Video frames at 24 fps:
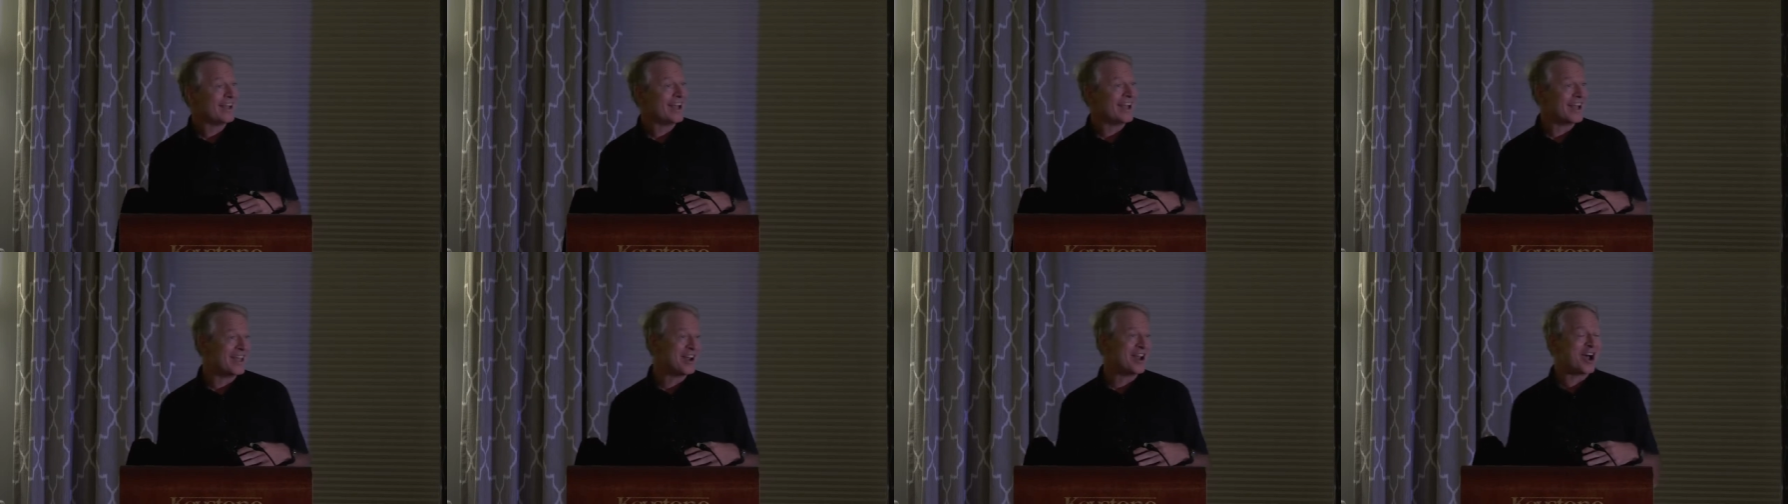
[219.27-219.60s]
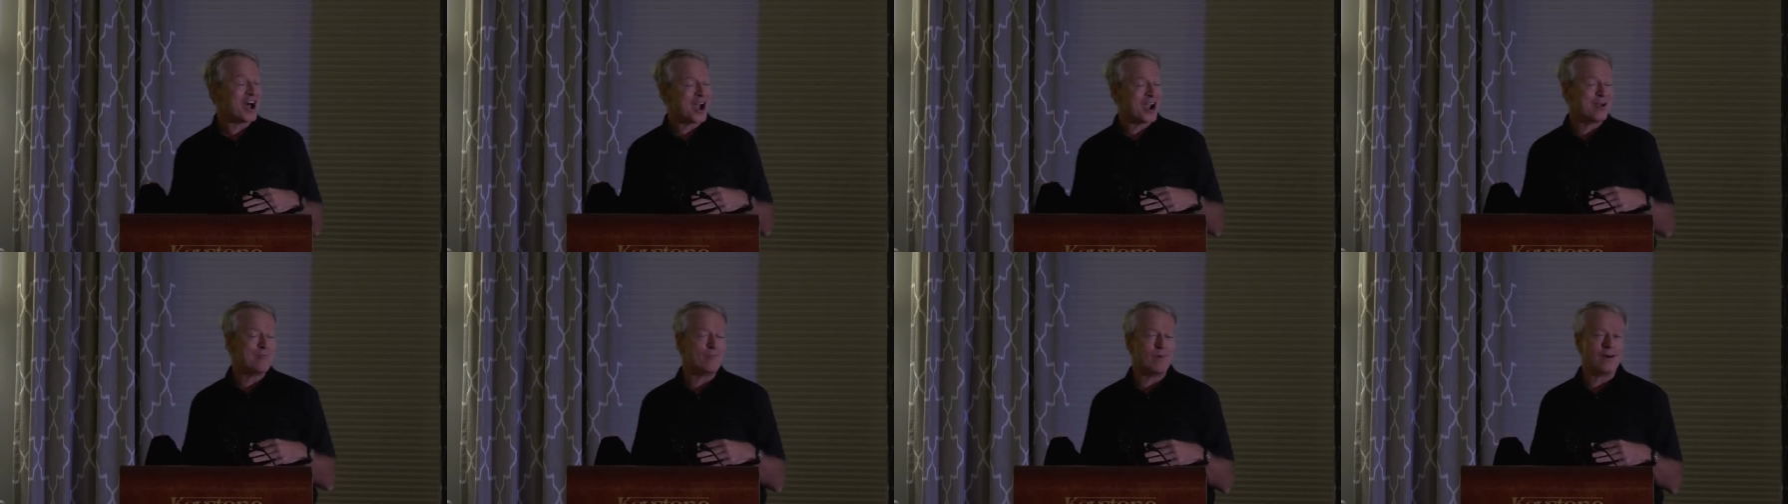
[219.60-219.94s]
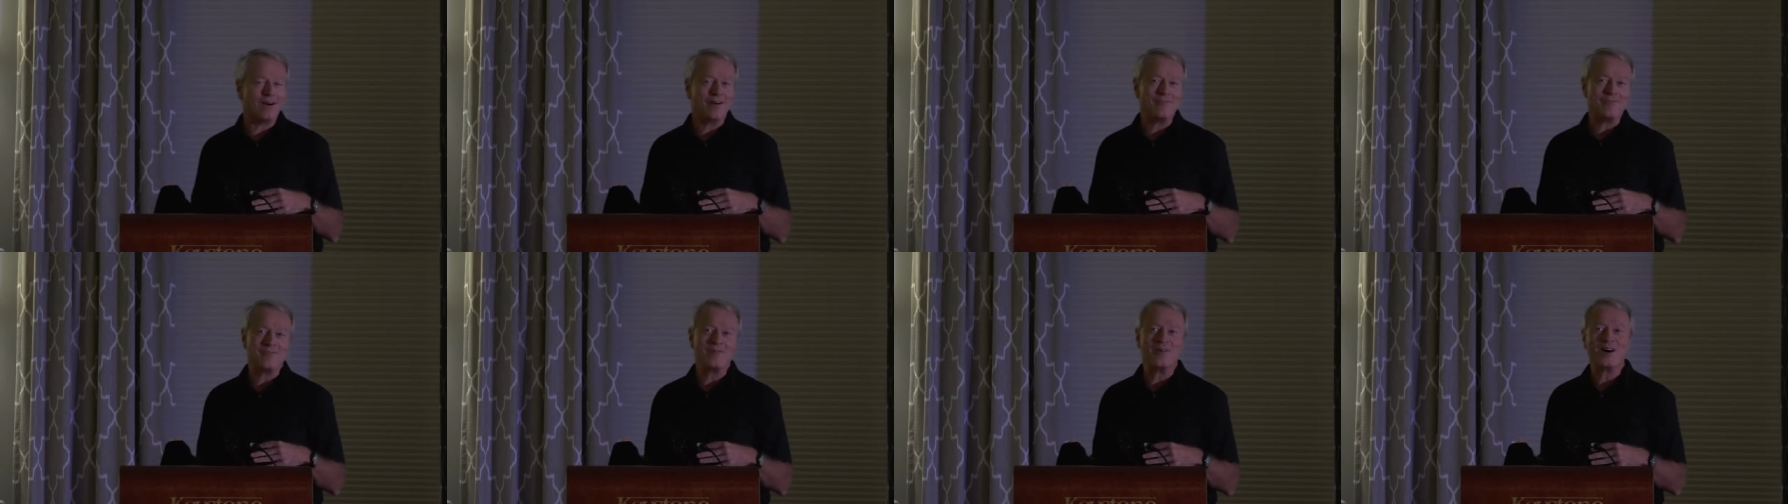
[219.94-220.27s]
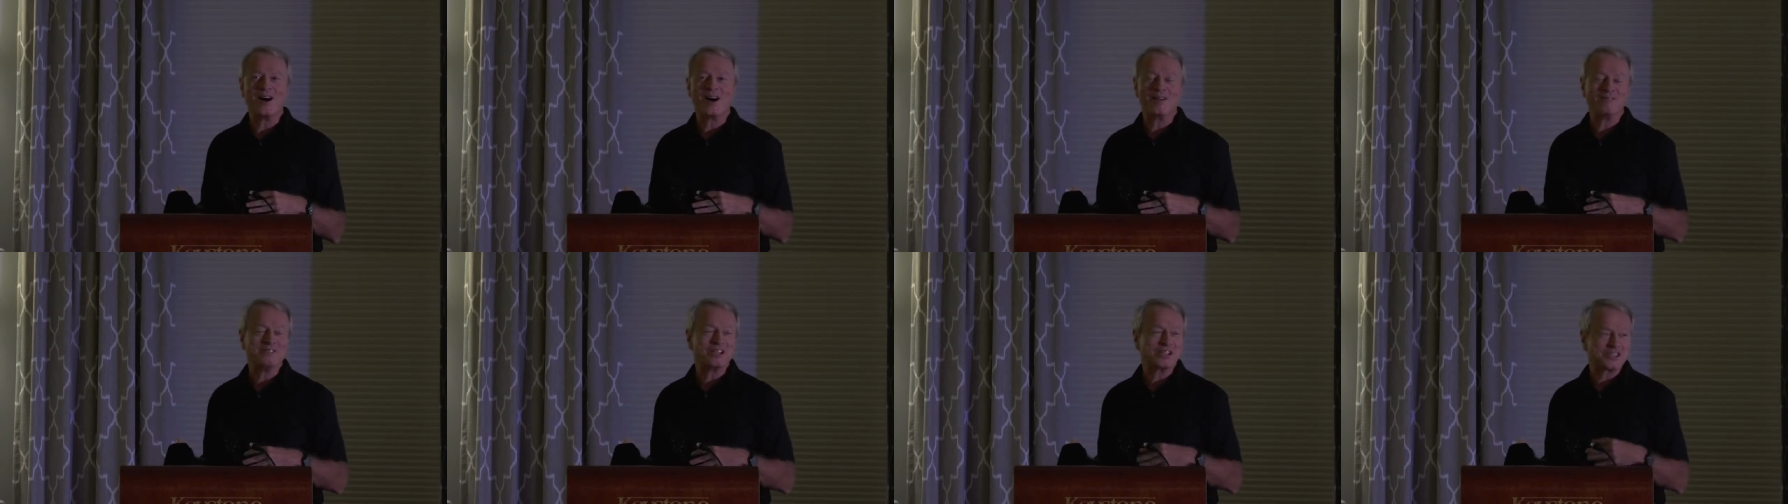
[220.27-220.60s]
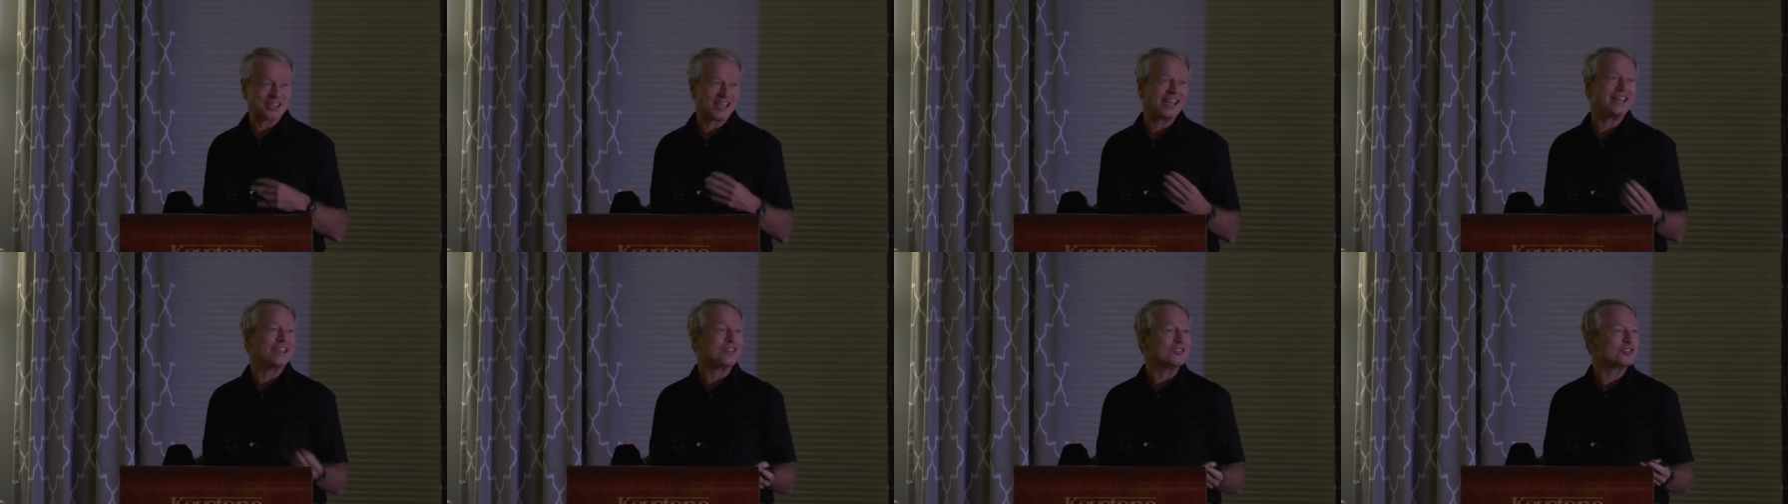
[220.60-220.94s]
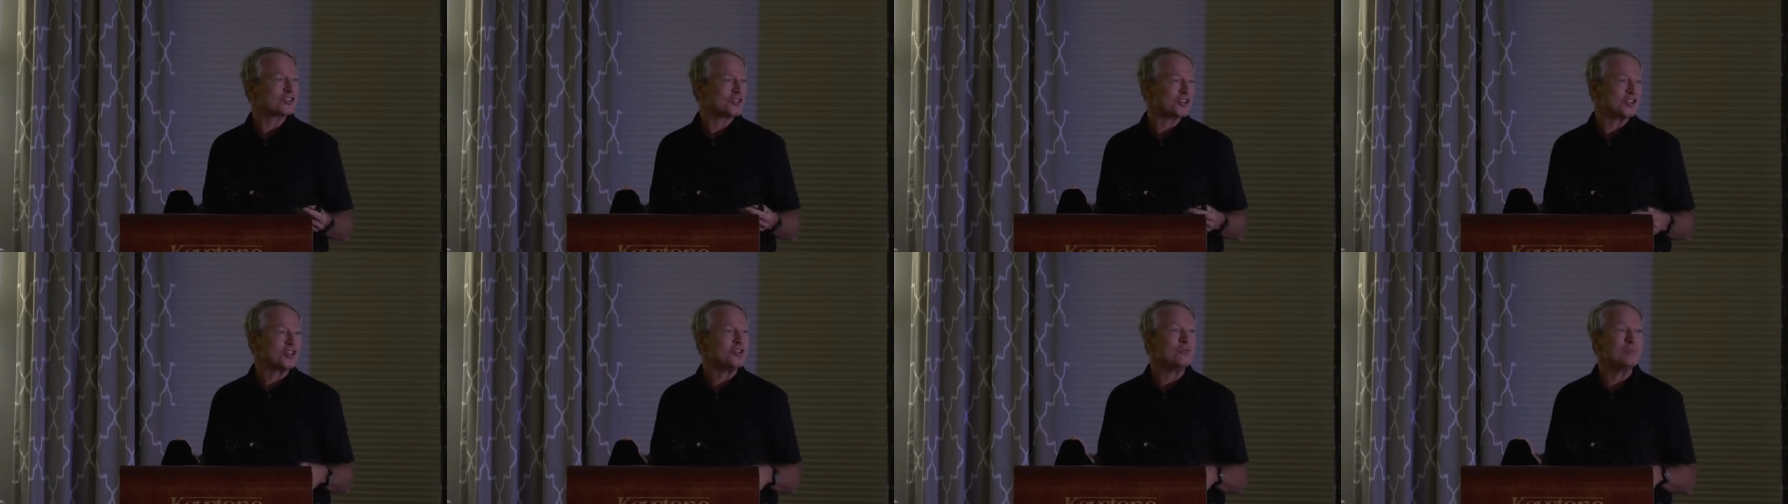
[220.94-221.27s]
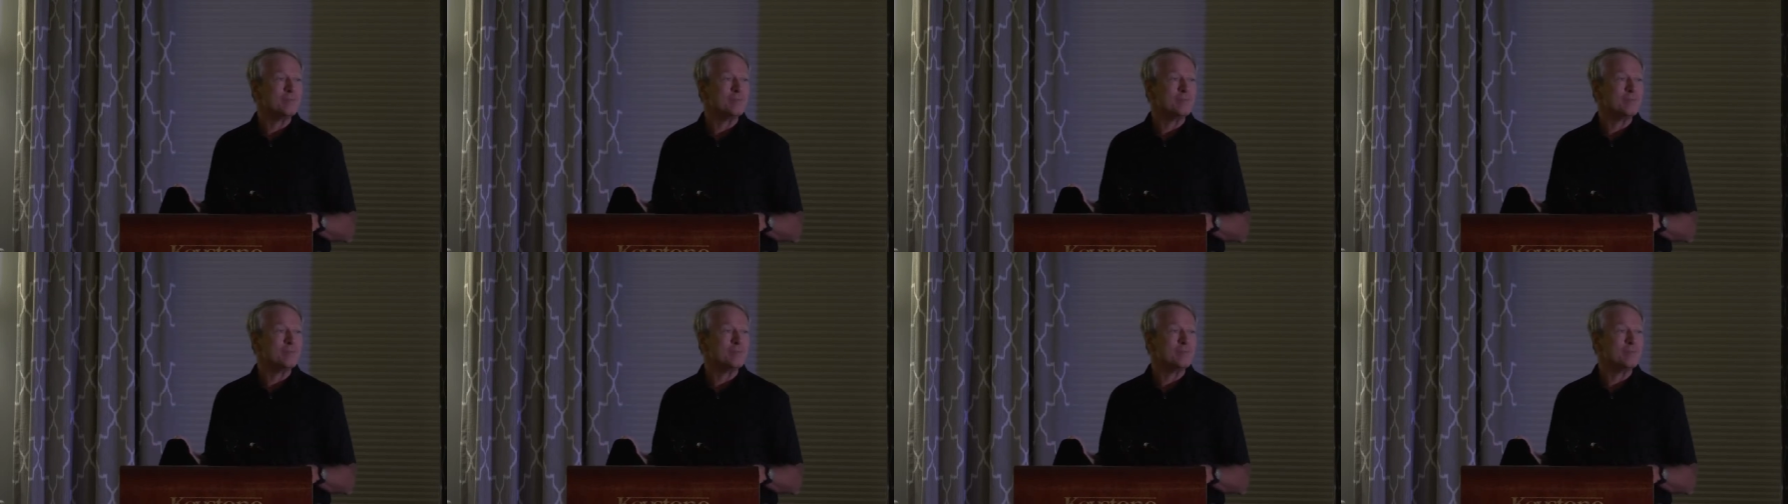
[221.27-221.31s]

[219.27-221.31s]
and I'm um, I'm just getting used to the